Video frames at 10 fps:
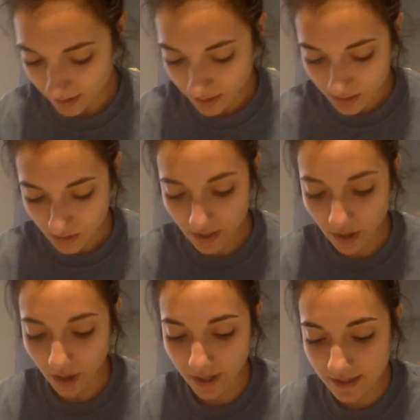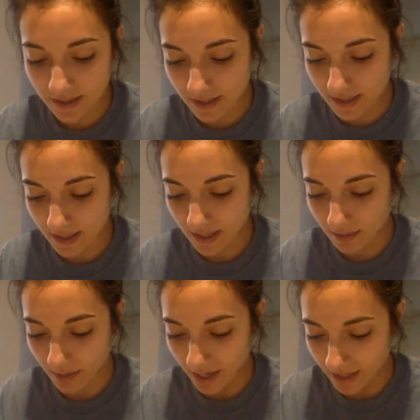So we can already see the
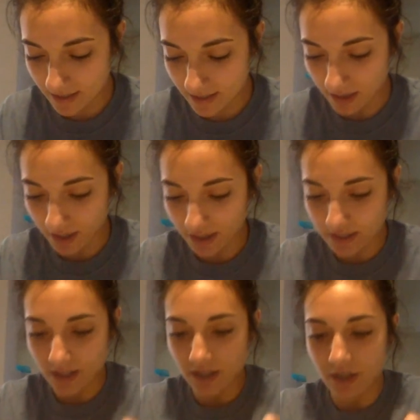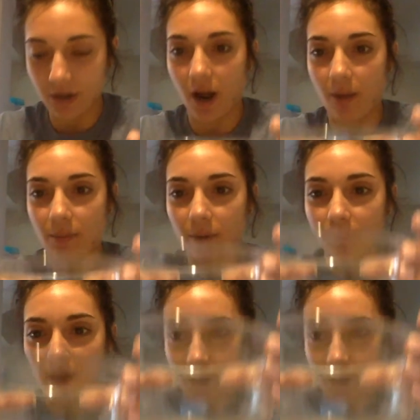pennies starting to clear up a bit.